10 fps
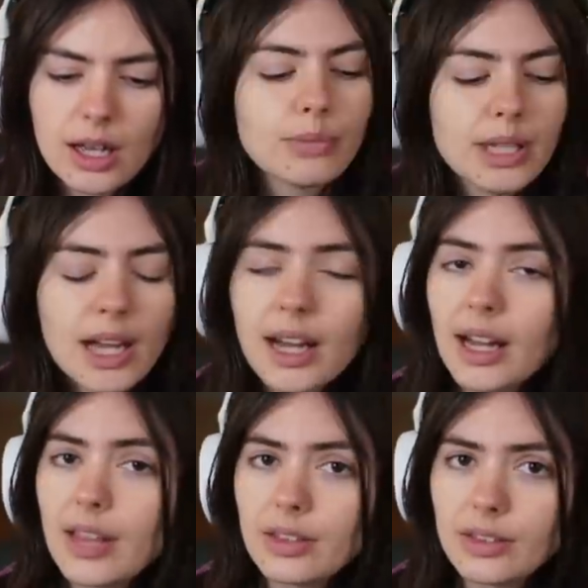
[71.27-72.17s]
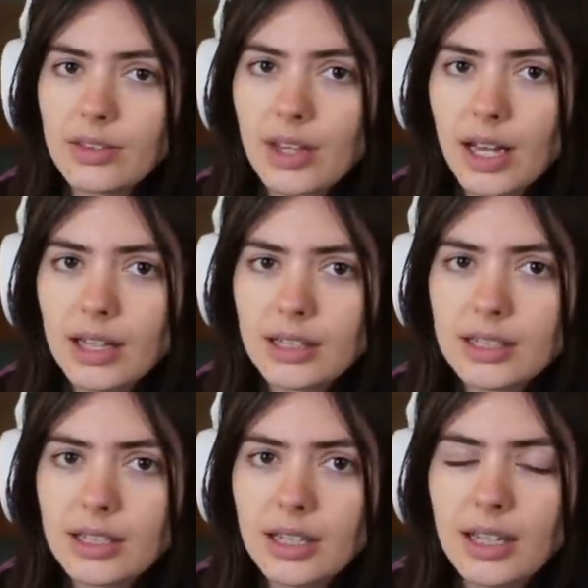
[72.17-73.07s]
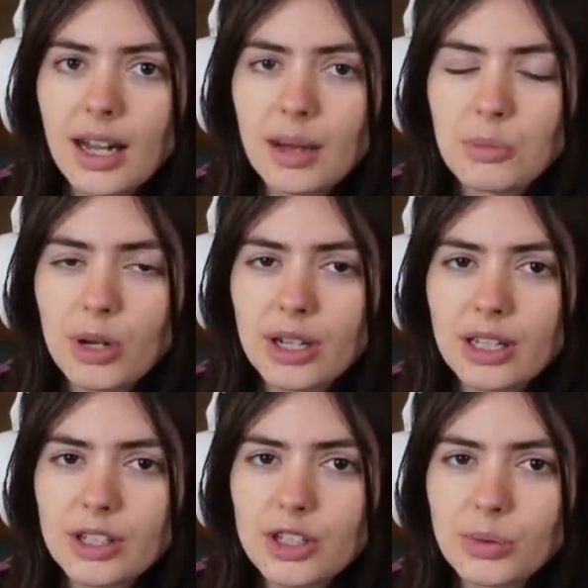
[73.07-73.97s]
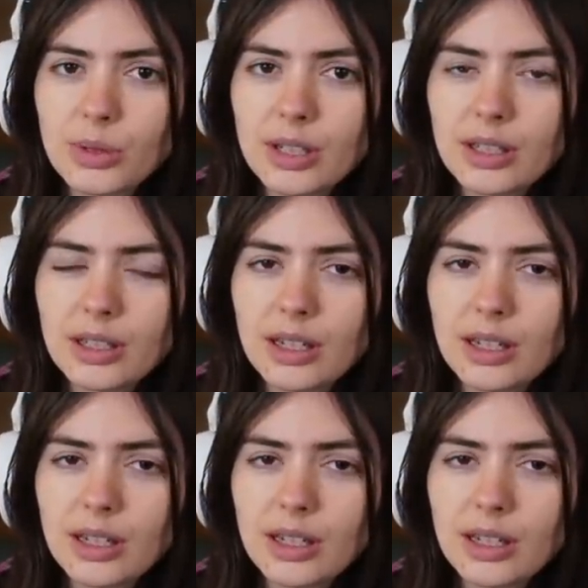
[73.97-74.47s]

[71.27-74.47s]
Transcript: But yeah, other than that, I'm ready to get to it.